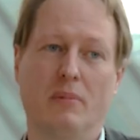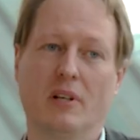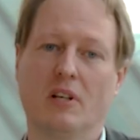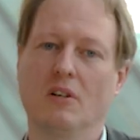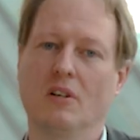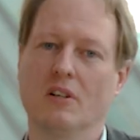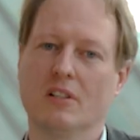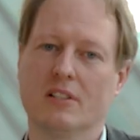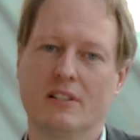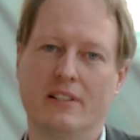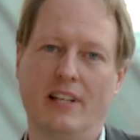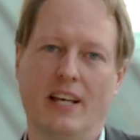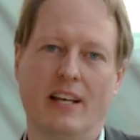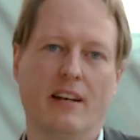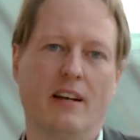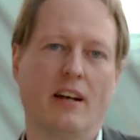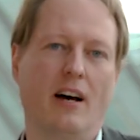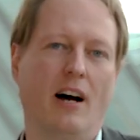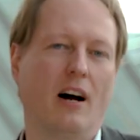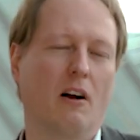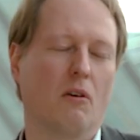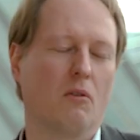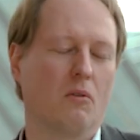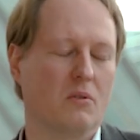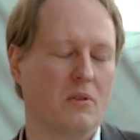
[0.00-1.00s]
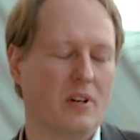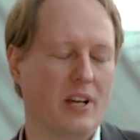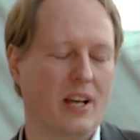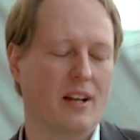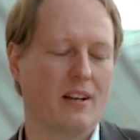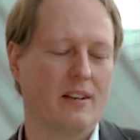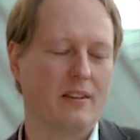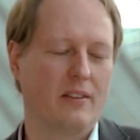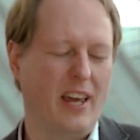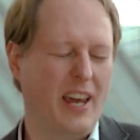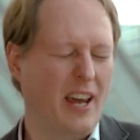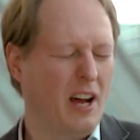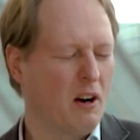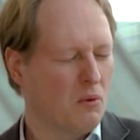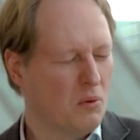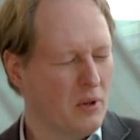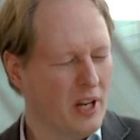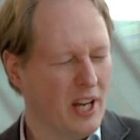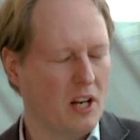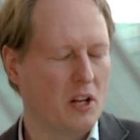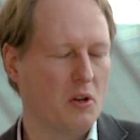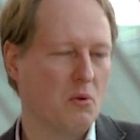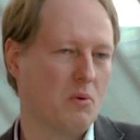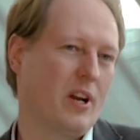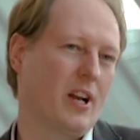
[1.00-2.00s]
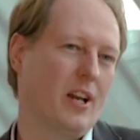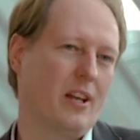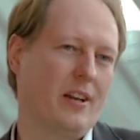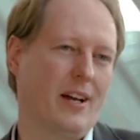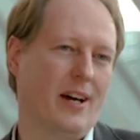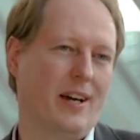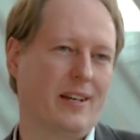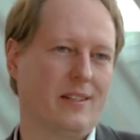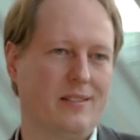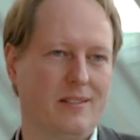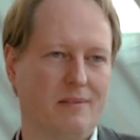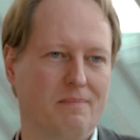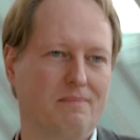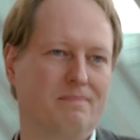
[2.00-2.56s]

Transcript: because they are really nice.